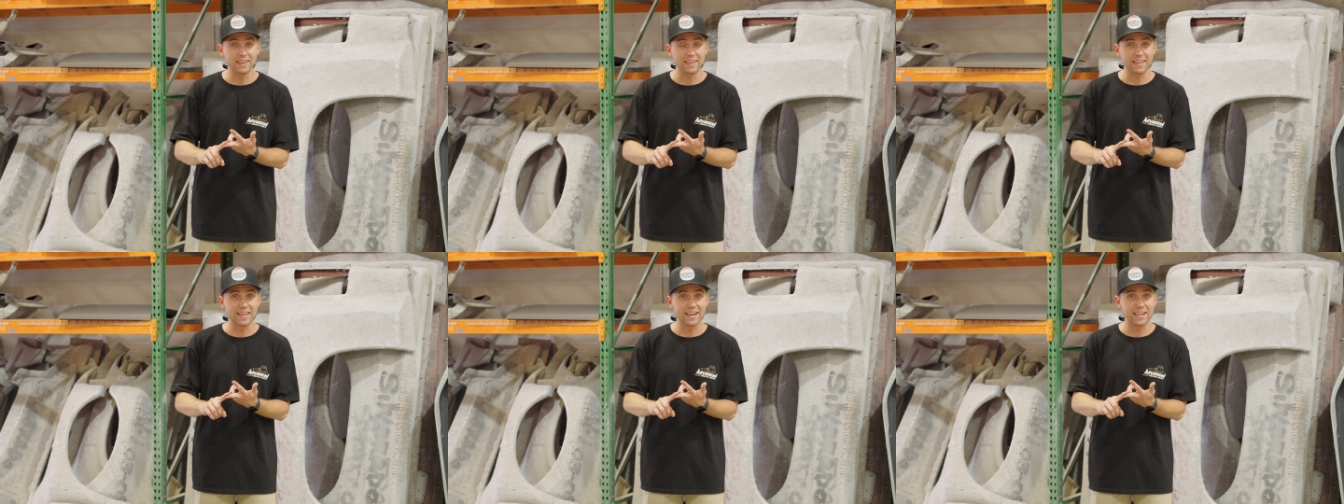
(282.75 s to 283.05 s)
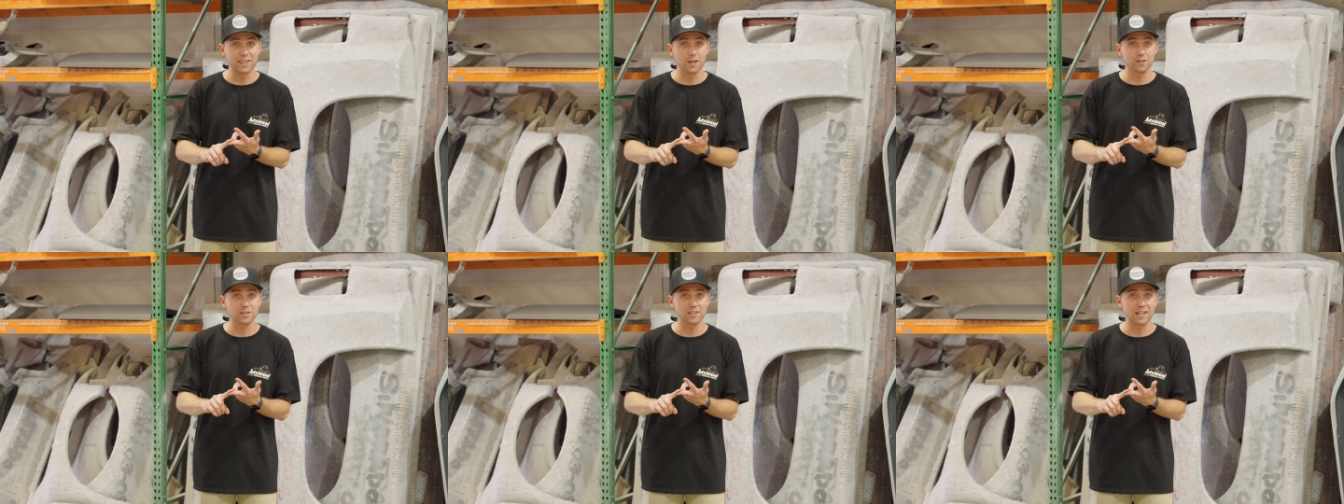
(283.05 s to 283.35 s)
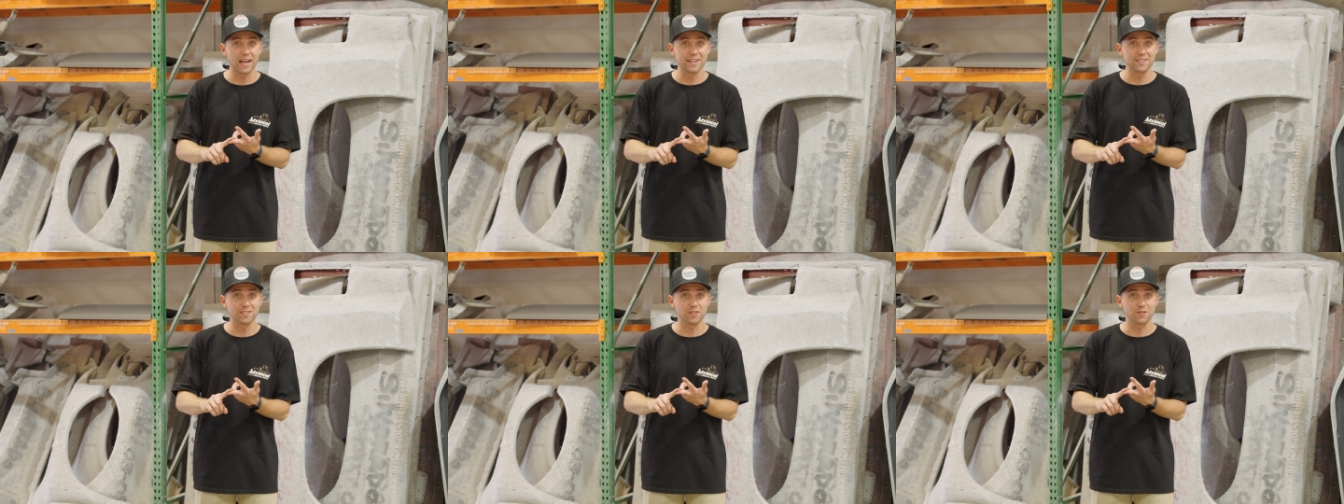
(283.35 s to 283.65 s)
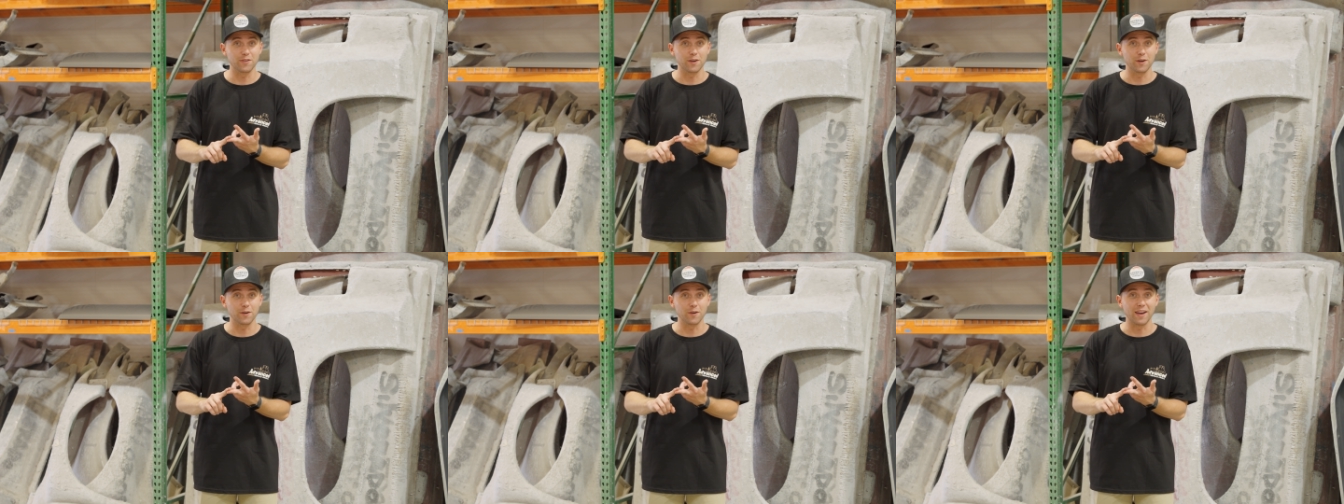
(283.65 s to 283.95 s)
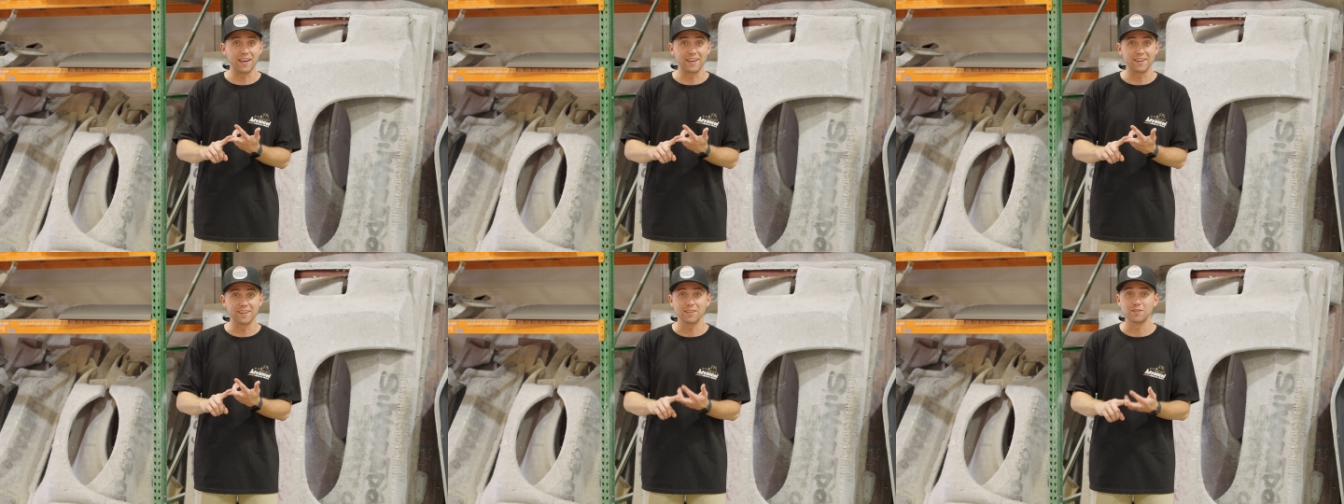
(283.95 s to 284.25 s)
and getting those lines to fit
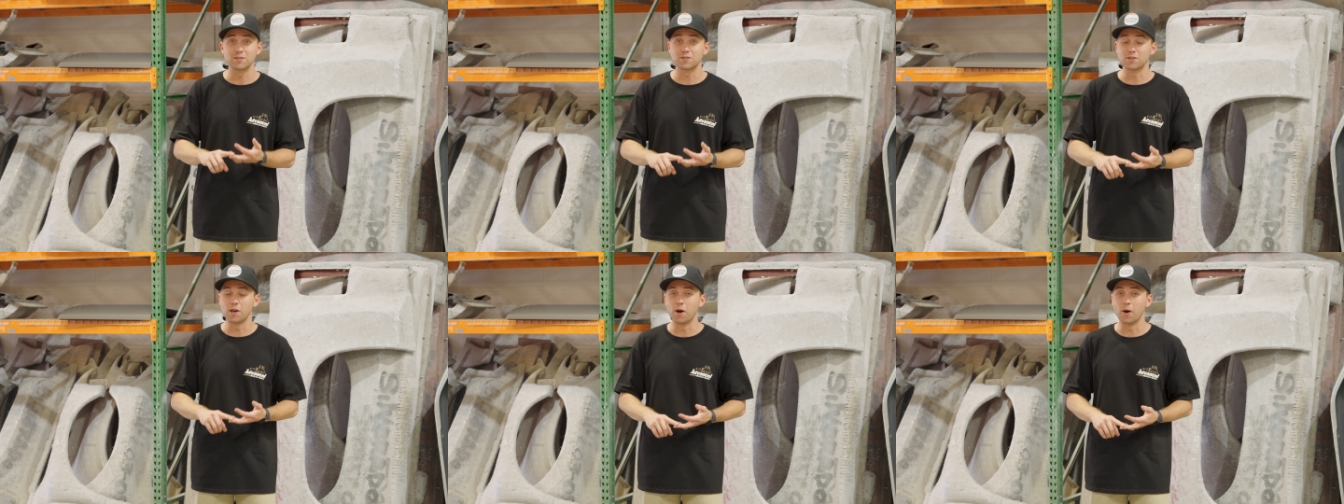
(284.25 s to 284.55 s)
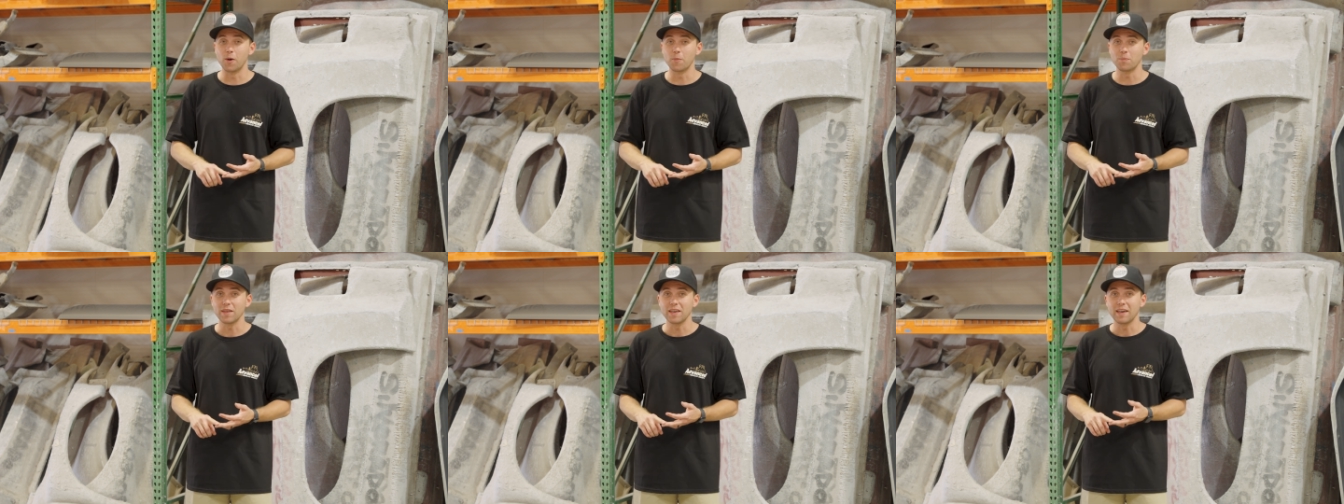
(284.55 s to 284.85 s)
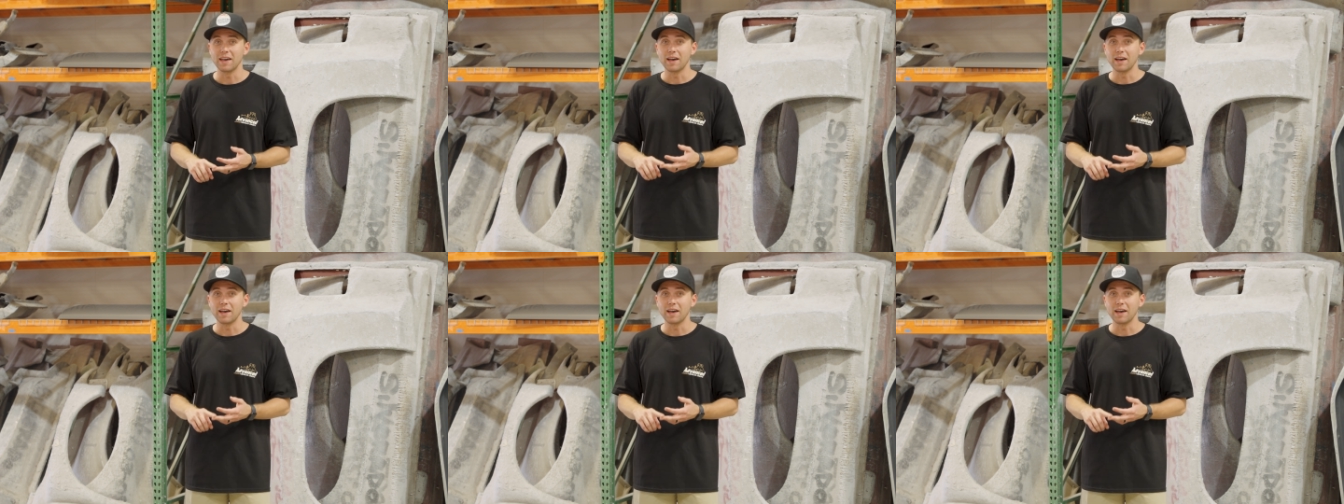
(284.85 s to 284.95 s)
right. So